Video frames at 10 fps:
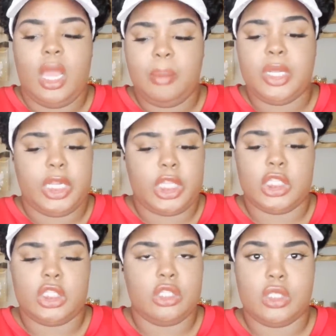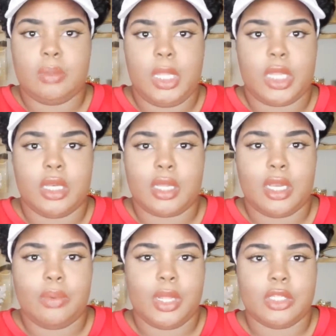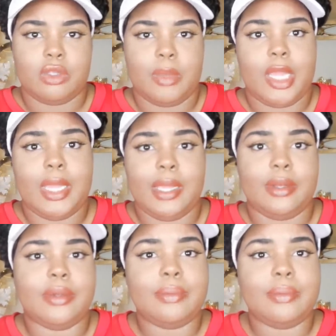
I'm gonna get the scissors. I'm not gonna cut it while it's on my head.